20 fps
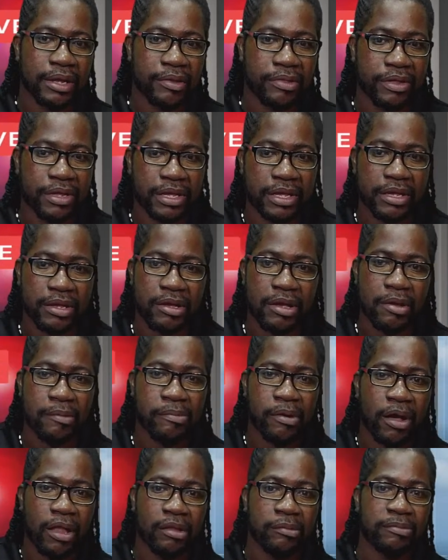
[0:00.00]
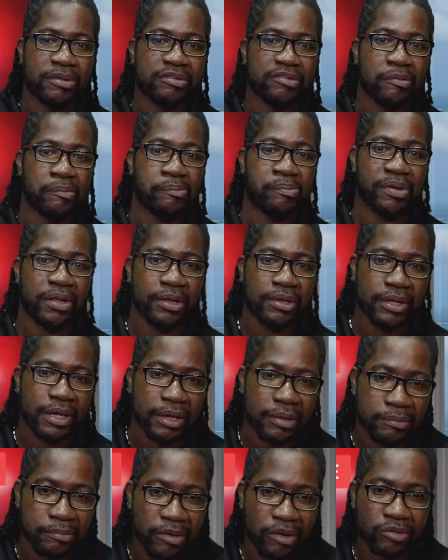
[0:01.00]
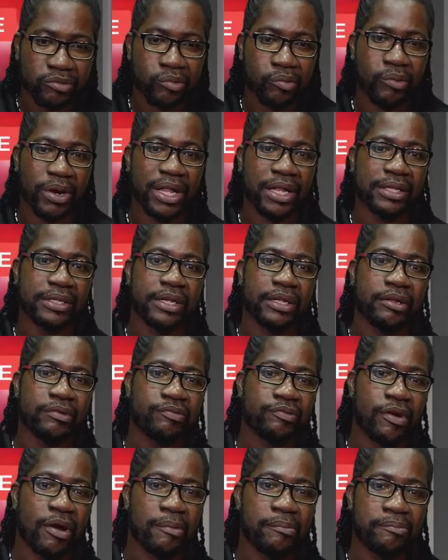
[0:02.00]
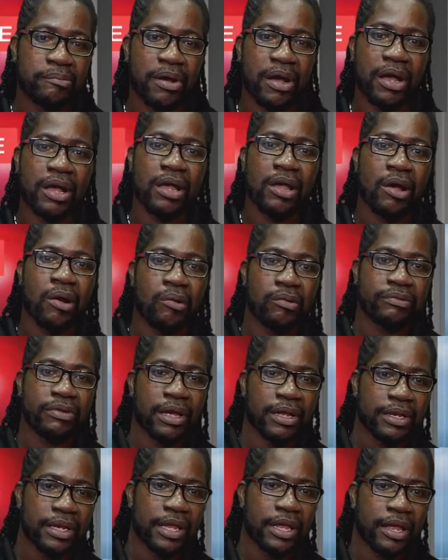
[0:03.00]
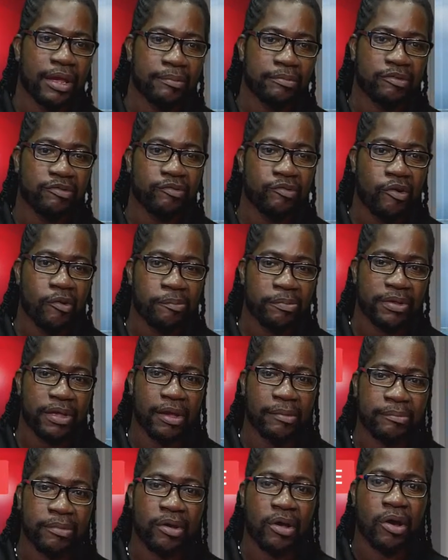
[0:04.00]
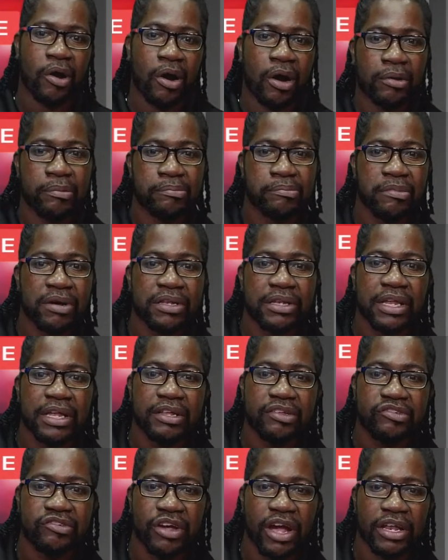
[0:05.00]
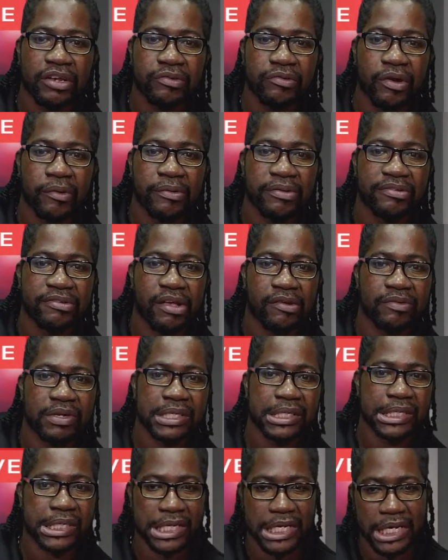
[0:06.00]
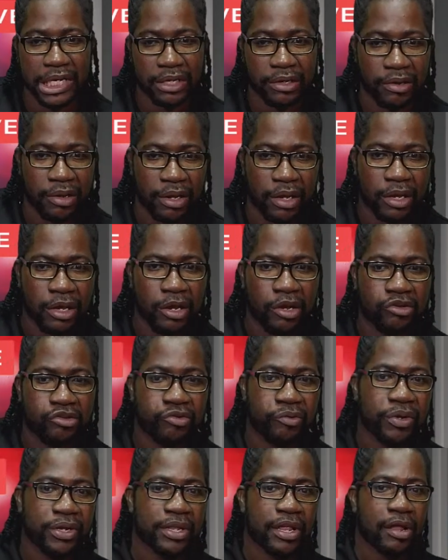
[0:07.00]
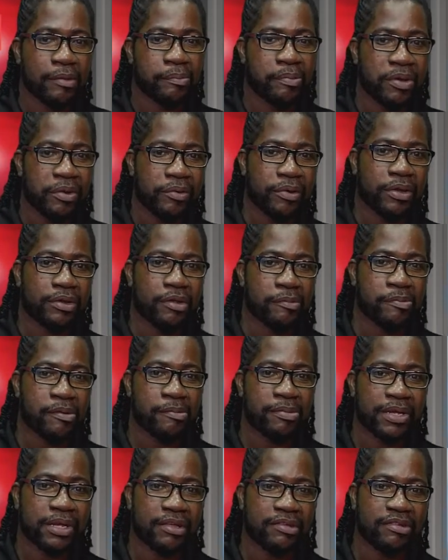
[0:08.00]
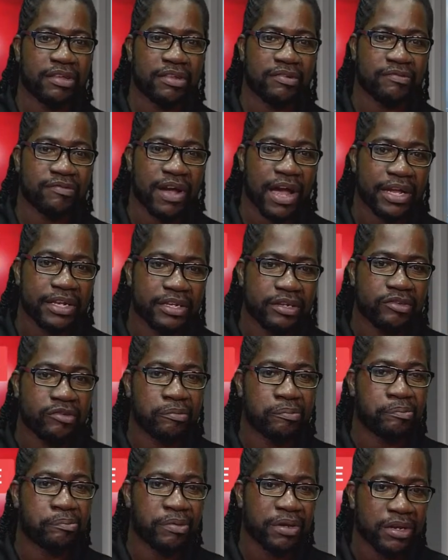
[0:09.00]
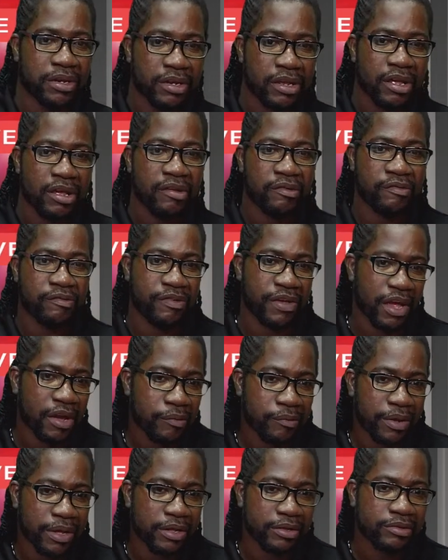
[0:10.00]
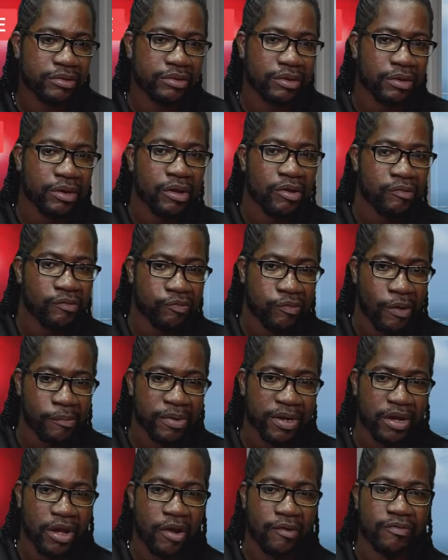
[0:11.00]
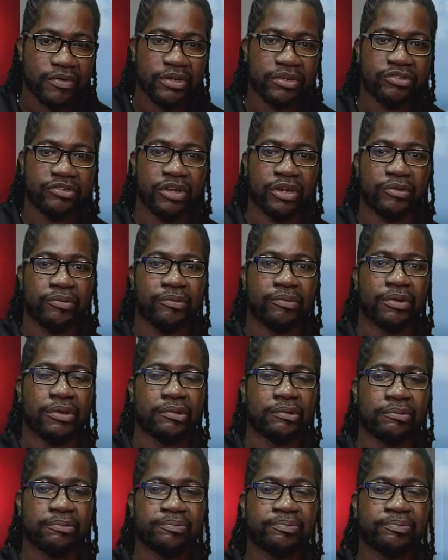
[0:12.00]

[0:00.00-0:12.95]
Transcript: the Parliament Building, Mount Weldale, from 10 a.m. to 4 p.m. on Monday, January 17. During that period, the public is invited to bid farewell to the former Governor General.